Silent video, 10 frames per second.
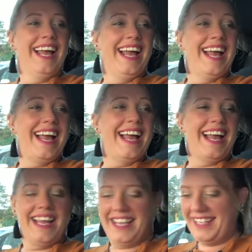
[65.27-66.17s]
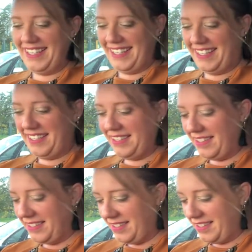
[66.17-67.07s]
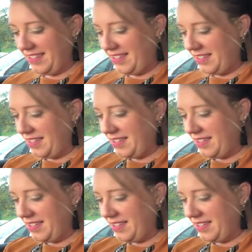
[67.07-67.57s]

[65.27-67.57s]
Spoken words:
No words are spoken by the person on screen.